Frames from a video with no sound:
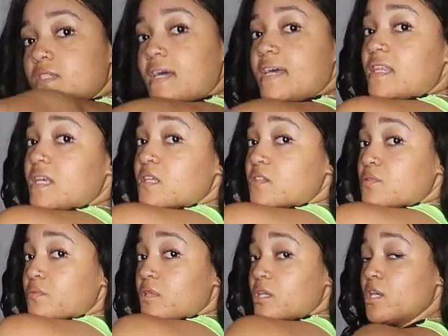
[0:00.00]
I think it's
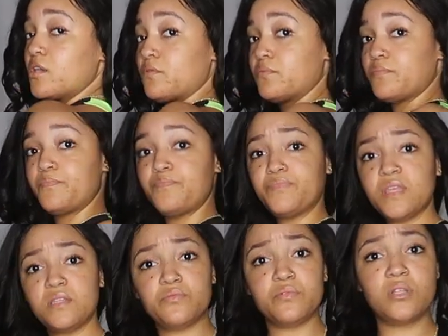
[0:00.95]
really cute.
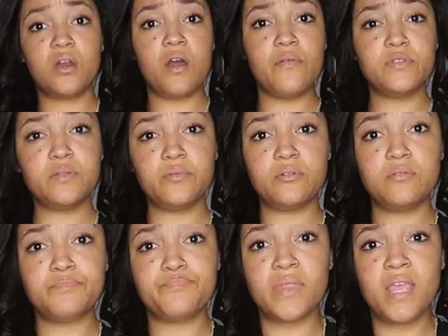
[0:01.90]
It's really comfortable.
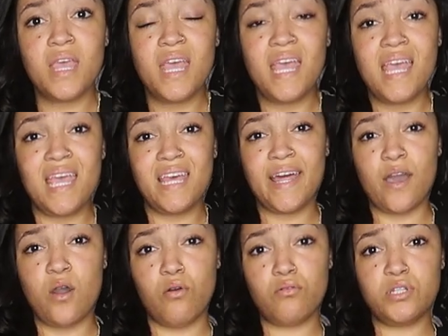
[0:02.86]
It like
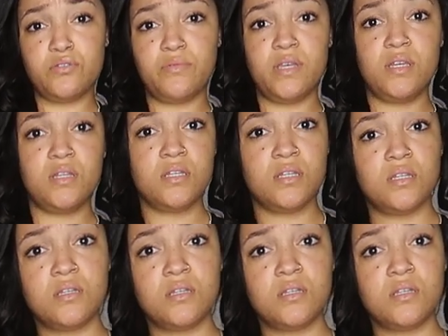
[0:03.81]
holds you in.